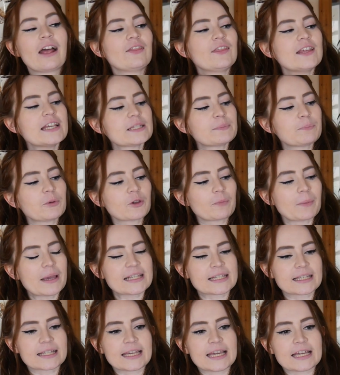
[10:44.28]
This book
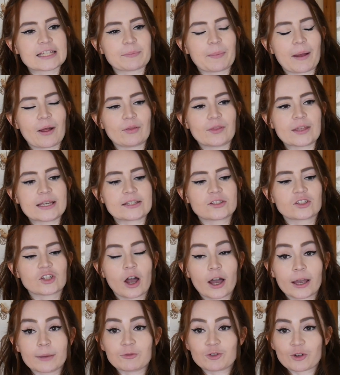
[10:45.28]
basically is about this
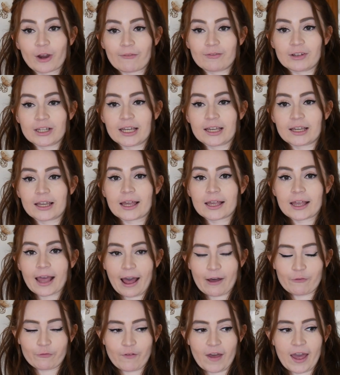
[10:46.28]
time-traveling
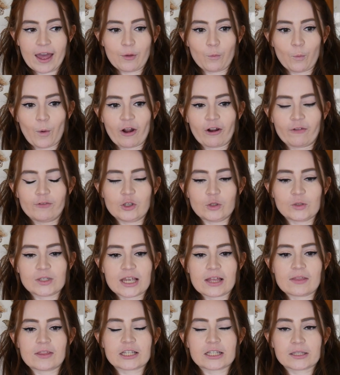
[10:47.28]
cafe where if you
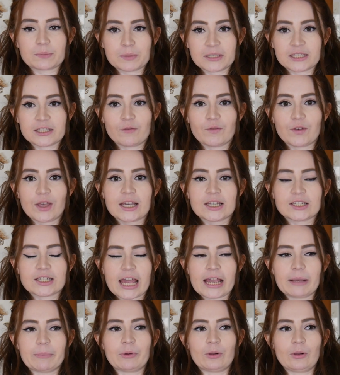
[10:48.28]
sit at this specific
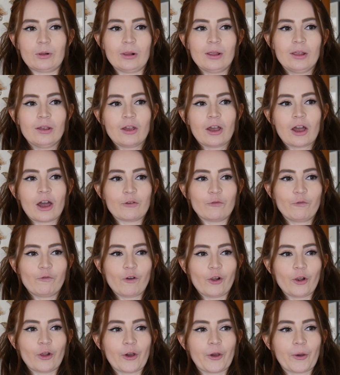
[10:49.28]
table and
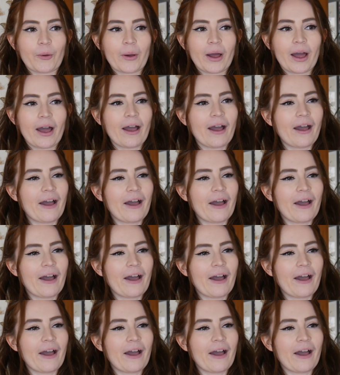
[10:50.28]
follow